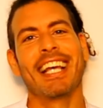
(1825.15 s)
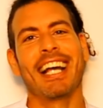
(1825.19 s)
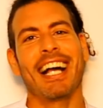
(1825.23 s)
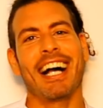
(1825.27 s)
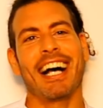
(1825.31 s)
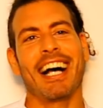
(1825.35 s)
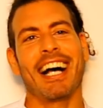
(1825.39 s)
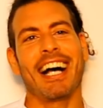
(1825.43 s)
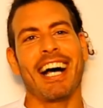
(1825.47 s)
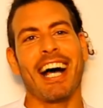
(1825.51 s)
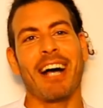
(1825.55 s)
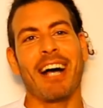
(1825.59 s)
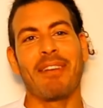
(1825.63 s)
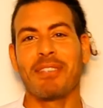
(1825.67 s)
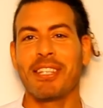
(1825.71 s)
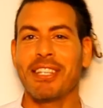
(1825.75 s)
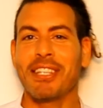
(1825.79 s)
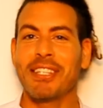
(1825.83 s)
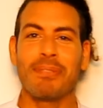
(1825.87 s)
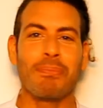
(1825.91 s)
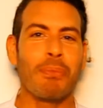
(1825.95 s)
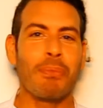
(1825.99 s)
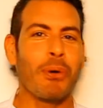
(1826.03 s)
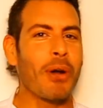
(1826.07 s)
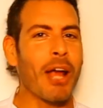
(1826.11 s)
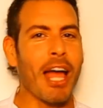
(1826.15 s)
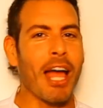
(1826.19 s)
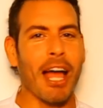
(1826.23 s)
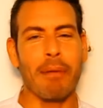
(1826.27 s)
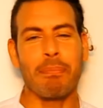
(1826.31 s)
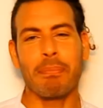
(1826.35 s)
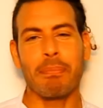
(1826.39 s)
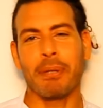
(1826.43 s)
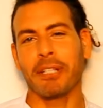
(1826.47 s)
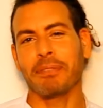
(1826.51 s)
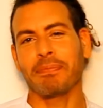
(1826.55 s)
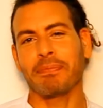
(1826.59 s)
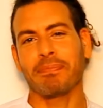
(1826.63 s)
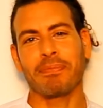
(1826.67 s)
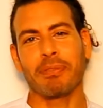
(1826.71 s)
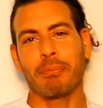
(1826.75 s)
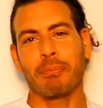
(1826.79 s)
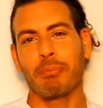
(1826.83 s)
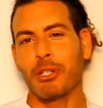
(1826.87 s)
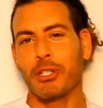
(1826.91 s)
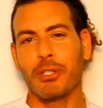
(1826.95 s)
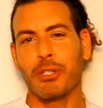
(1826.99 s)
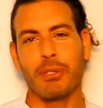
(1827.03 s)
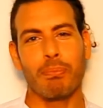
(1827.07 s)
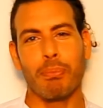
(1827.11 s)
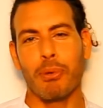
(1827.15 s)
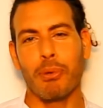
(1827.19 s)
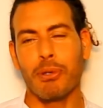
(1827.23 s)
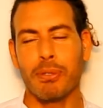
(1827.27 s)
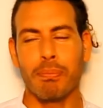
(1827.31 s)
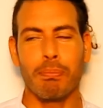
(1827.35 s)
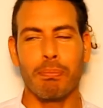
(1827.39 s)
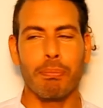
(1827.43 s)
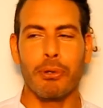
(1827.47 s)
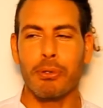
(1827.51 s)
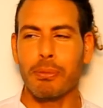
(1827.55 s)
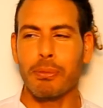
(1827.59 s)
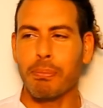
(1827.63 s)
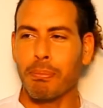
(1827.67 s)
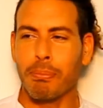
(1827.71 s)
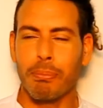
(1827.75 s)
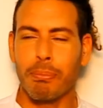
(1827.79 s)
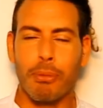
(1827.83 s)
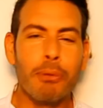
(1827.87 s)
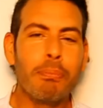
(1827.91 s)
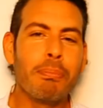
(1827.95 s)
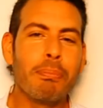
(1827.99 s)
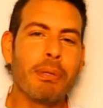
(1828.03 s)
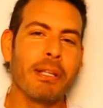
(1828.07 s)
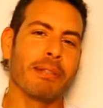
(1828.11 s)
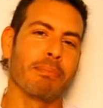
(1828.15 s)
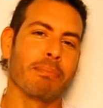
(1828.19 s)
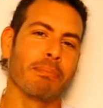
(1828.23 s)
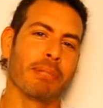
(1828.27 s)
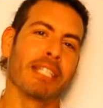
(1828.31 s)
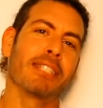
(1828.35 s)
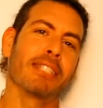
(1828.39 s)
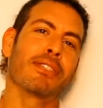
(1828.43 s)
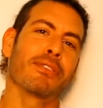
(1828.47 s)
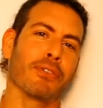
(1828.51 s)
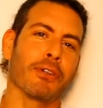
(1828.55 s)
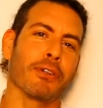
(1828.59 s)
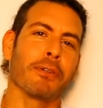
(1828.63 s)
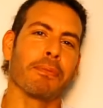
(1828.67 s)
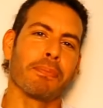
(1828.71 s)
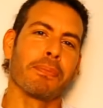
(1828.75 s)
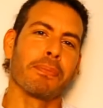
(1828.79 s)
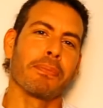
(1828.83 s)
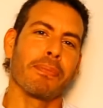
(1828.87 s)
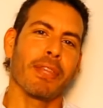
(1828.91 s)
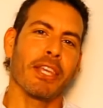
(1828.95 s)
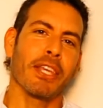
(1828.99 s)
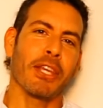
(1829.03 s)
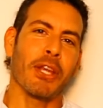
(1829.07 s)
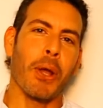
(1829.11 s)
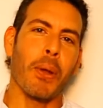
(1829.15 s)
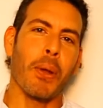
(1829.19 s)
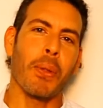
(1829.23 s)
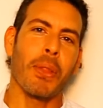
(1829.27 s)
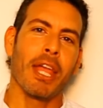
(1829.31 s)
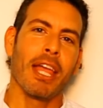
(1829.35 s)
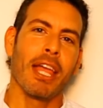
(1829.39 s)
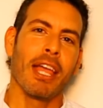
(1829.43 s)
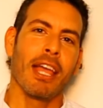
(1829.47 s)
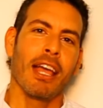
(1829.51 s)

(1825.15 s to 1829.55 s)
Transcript: I'm just more happy, more blissful, you know.